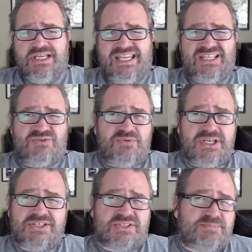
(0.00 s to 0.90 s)
it's
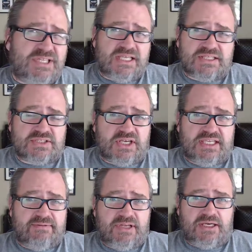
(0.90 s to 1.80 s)
really just been side
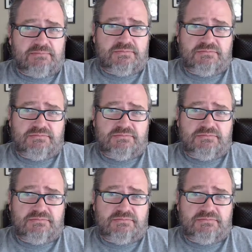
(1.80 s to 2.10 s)
giving up,